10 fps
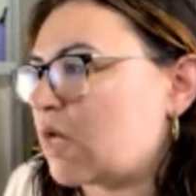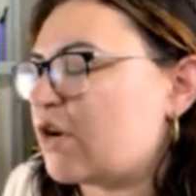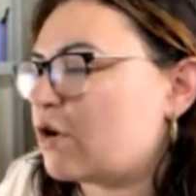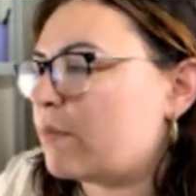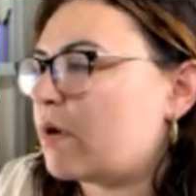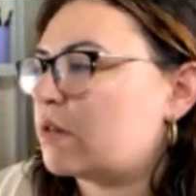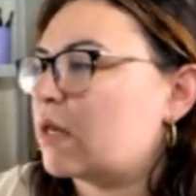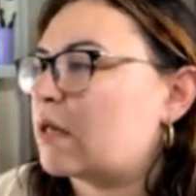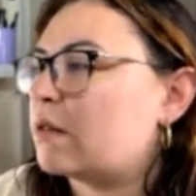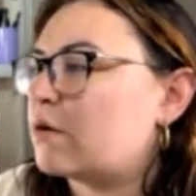I know I'm on
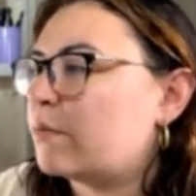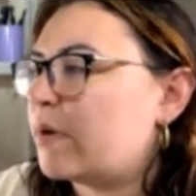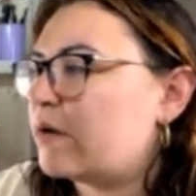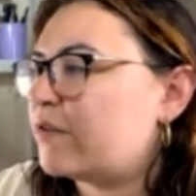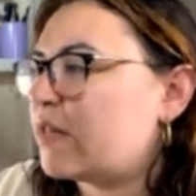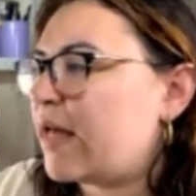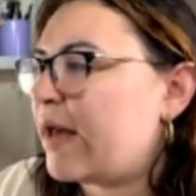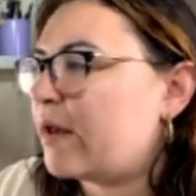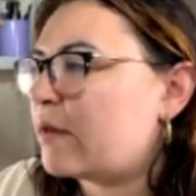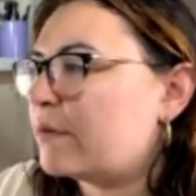like a little bit of a
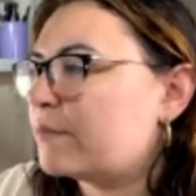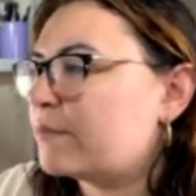lag.